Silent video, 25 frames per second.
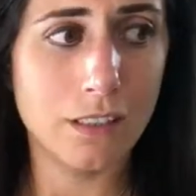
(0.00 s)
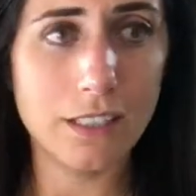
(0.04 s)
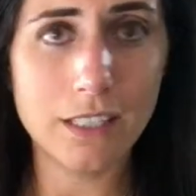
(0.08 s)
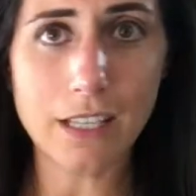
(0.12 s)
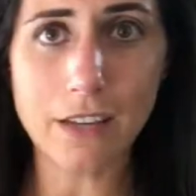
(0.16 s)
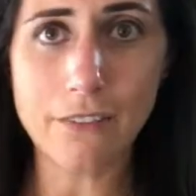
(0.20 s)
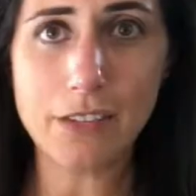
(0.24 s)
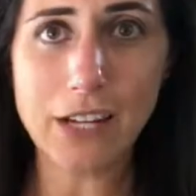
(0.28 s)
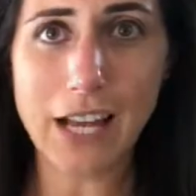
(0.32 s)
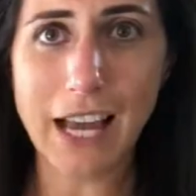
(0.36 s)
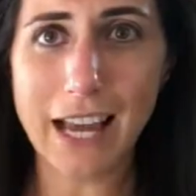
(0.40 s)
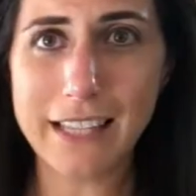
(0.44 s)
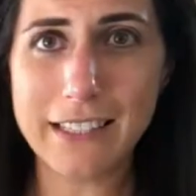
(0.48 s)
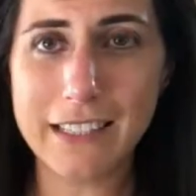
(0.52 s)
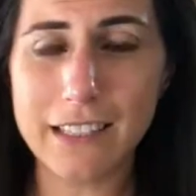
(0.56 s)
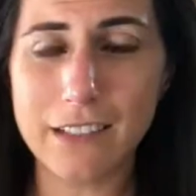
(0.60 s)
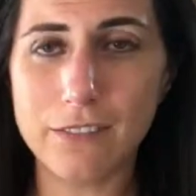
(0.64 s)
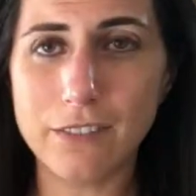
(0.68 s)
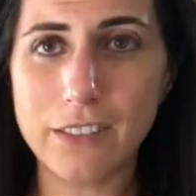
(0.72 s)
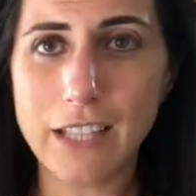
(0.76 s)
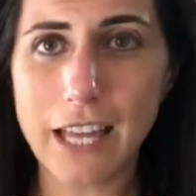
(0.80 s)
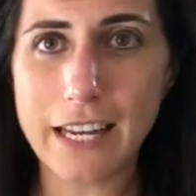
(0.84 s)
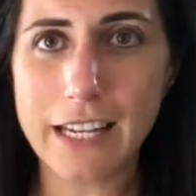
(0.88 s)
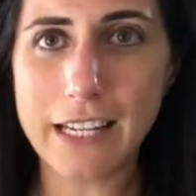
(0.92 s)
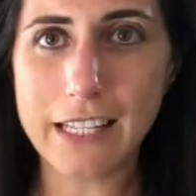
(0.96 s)
heads
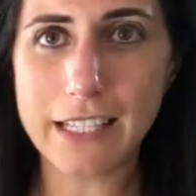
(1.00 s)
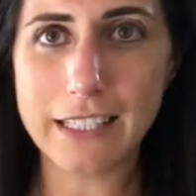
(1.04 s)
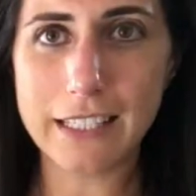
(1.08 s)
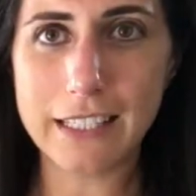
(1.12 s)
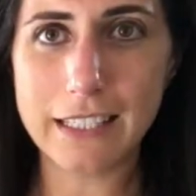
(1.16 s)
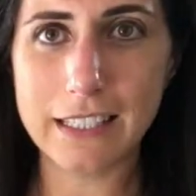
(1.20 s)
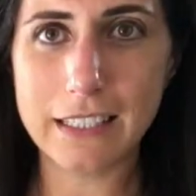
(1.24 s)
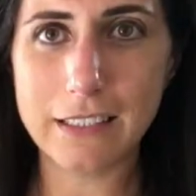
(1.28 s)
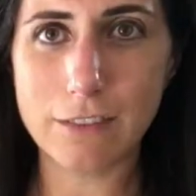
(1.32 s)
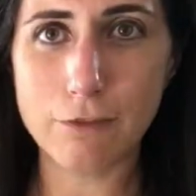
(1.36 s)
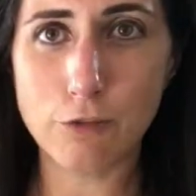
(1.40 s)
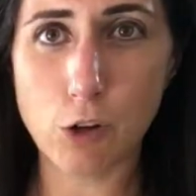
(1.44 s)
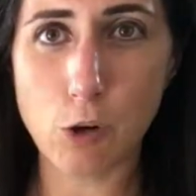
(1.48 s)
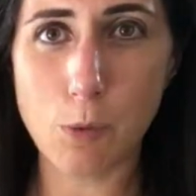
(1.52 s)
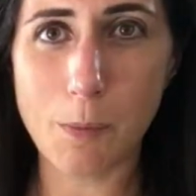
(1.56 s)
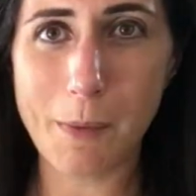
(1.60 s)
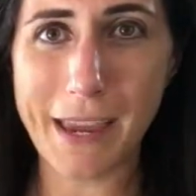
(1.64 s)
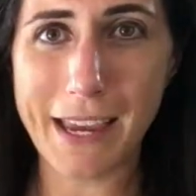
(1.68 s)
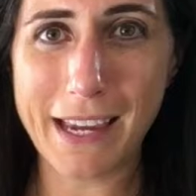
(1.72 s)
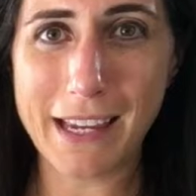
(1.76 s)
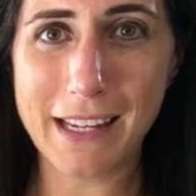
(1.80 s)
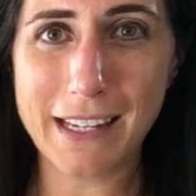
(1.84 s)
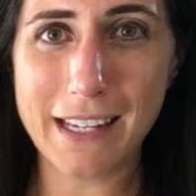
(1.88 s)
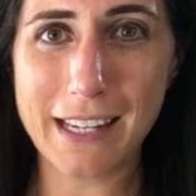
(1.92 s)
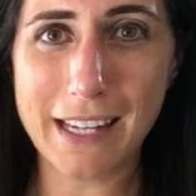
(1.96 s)
of lettuce
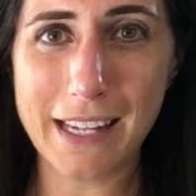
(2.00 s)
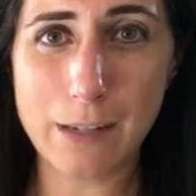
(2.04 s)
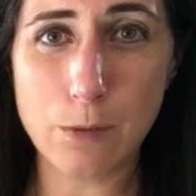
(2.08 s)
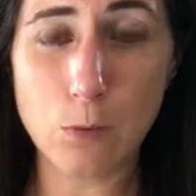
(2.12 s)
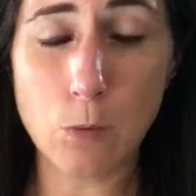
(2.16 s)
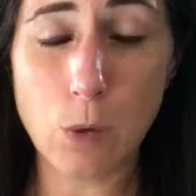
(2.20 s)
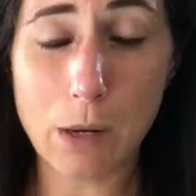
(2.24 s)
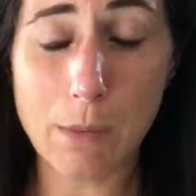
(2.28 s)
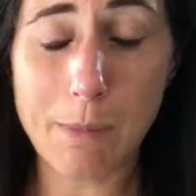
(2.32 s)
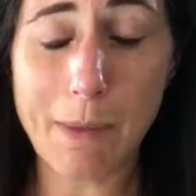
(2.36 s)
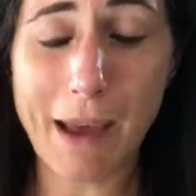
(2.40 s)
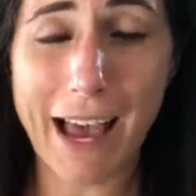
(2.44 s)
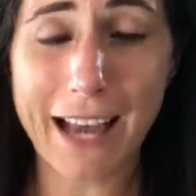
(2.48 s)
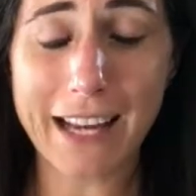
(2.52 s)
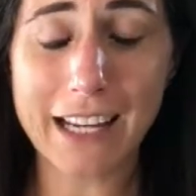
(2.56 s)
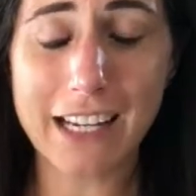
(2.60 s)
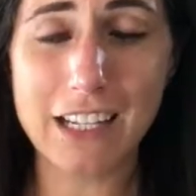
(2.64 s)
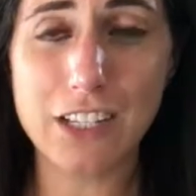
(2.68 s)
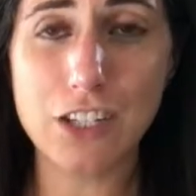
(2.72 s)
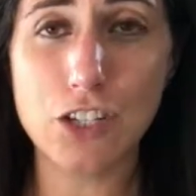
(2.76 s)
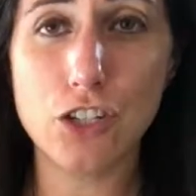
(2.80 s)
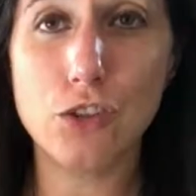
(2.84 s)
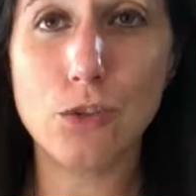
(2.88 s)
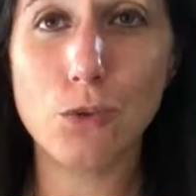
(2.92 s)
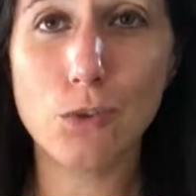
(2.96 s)
romaine in 1
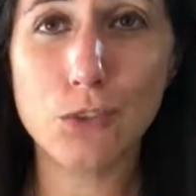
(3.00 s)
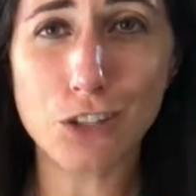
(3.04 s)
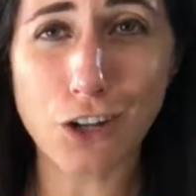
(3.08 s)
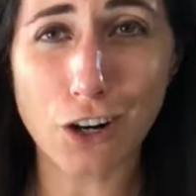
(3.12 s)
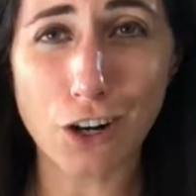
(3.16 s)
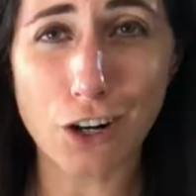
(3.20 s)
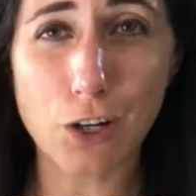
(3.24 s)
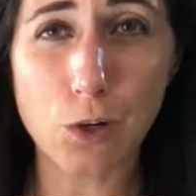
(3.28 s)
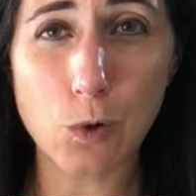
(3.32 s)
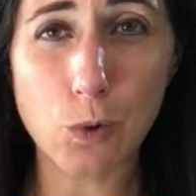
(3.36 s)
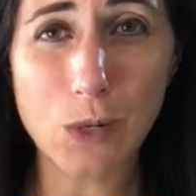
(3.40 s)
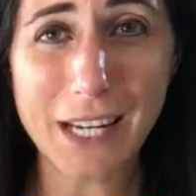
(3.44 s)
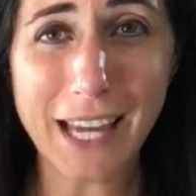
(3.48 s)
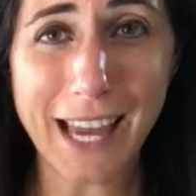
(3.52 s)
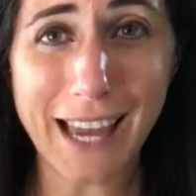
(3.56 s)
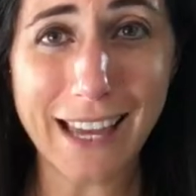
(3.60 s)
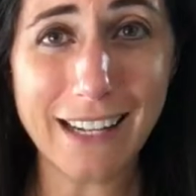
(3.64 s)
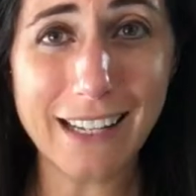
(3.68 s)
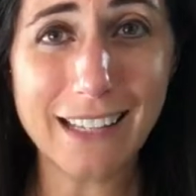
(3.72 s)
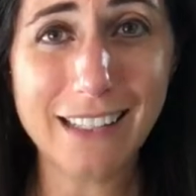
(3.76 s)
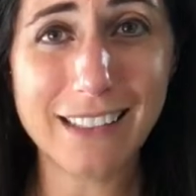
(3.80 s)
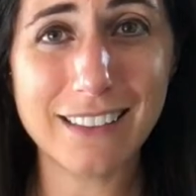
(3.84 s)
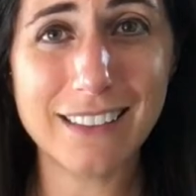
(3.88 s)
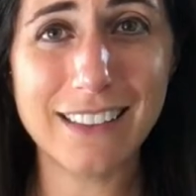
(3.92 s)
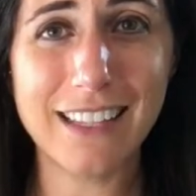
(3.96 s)
package, and those are
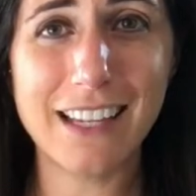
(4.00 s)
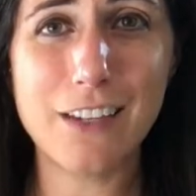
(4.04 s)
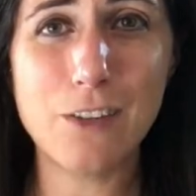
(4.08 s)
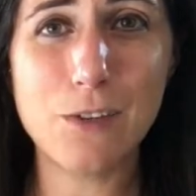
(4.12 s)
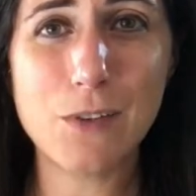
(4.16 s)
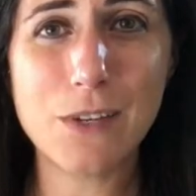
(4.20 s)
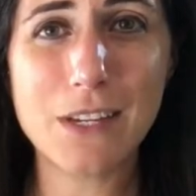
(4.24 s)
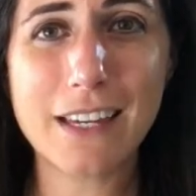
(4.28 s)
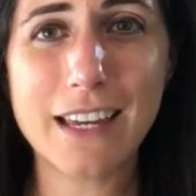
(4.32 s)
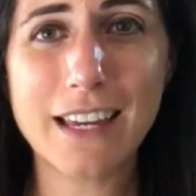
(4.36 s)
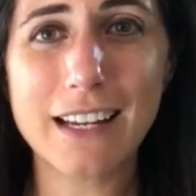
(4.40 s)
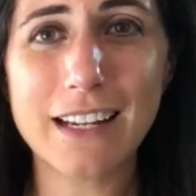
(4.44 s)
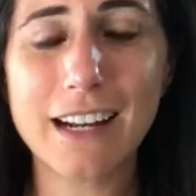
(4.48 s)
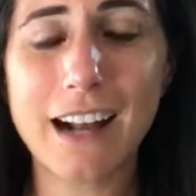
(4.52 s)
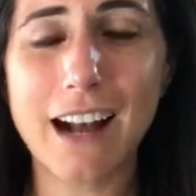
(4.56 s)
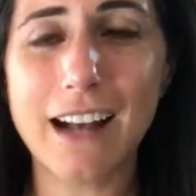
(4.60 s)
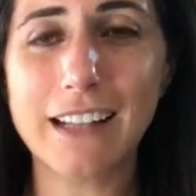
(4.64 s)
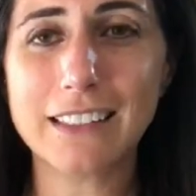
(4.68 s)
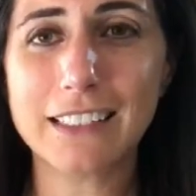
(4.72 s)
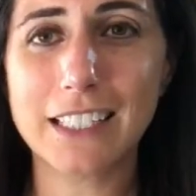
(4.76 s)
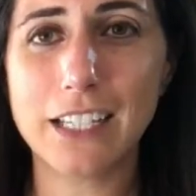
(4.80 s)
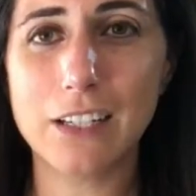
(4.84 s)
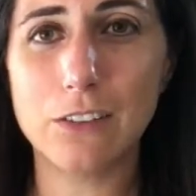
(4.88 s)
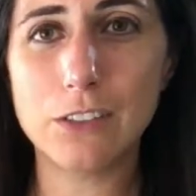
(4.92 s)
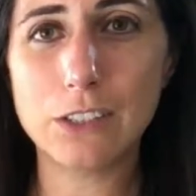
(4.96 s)
organic that you can get at
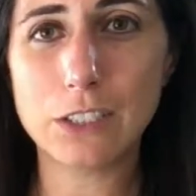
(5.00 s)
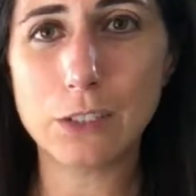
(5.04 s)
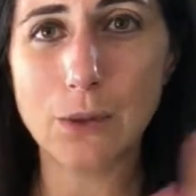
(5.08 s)
Costco.